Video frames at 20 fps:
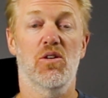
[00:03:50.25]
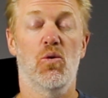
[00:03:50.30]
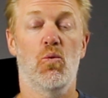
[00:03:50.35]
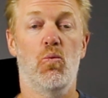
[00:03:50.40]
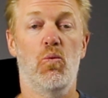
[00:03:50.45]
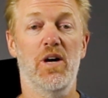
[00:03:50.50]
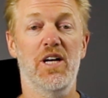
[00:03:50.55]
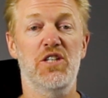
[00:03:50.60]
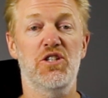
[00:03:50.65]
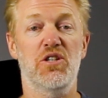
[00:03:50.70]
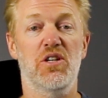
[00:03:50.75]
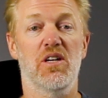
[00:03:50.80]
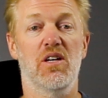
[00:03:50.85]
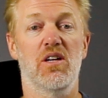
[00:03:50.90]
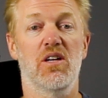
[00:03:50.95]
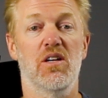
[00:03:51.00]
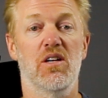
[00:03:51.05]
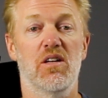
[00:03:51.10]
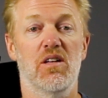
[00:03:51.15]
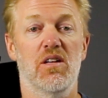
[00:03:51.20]

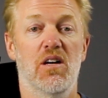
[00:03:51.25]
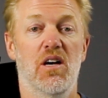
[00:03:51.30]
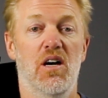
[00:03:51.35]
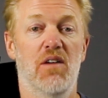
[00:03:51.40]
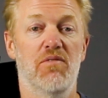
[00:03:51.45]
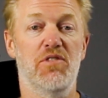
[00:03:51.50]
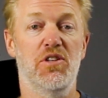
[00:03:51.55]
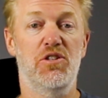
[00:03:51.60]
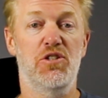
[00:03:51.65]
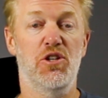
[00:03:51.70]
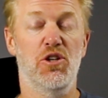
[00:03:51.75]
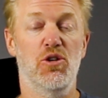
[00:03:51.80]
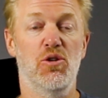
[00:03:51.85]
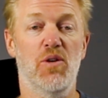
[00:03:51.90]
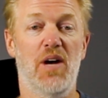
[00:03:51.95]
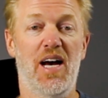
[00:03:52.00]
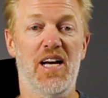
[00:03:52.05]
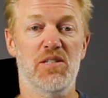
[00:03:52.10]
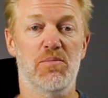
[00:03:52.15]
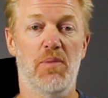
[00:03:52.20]
Which of the
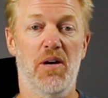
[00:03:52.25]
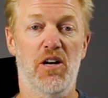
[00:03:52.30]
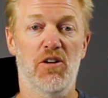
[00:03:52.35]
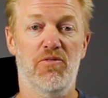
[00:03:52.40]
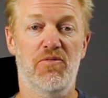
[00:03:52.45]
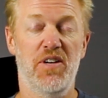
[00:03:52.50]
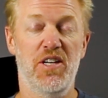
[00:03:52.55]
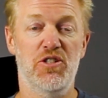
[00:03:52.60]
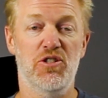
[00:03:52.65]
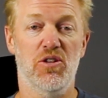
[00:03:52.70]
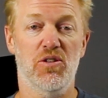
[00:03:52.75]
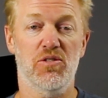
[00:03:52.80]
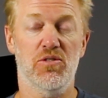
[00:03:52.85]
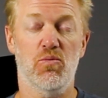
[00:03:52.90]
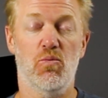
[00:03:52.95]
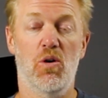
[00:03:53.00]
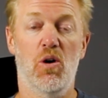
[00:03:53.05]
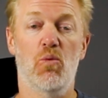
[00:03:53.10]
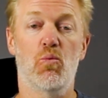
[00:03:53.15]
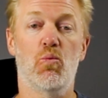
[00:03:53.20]
two has better
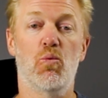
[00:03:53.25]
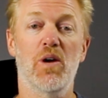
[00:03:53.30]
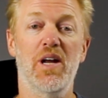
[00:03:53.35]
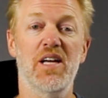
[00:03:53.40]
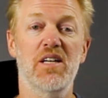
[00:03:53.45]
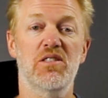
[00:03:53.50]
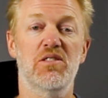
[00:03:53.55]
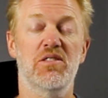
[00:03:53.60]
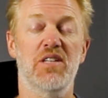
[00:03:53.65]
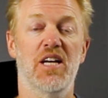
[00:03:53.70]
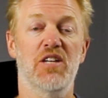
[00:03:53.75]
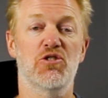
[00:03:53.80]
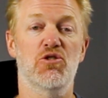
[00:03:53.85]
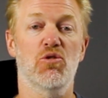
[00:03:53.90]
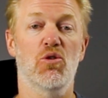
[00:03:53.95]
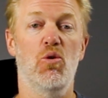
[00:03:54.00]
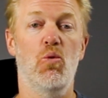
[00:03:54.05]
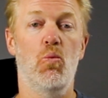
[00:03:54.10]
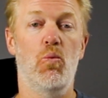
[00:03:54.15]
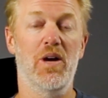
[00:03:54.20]
features? Well,
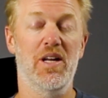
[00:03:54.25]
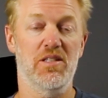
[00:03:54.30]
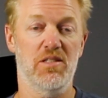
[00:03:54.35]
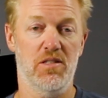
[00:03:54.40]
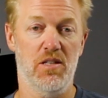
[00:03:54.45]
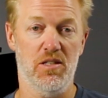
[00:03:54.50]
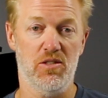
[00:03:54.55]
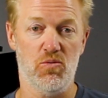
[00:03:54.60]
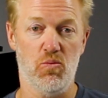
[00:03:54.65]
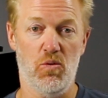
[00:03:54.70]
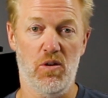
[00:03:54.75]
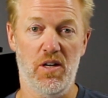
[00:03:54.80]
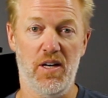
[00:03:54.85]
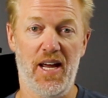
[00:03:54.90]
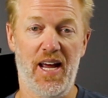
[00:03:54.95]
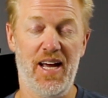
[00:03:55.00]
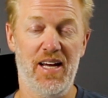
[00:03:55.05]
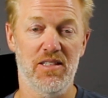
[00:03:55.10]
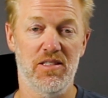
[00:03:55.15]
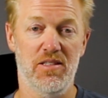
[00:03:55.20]
RingCentral wins this
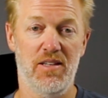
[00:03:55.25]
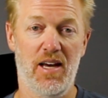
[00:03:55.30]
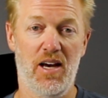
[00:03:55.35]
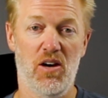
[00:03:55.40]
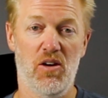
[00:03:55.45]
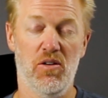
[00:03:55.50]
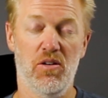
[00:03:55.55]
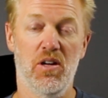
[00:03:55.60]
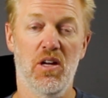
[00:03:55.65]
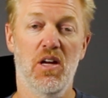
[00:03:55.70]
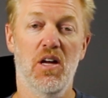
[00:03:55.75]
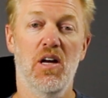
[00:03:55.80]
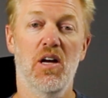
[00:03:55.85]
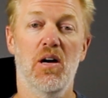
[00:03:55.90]
one, hands down.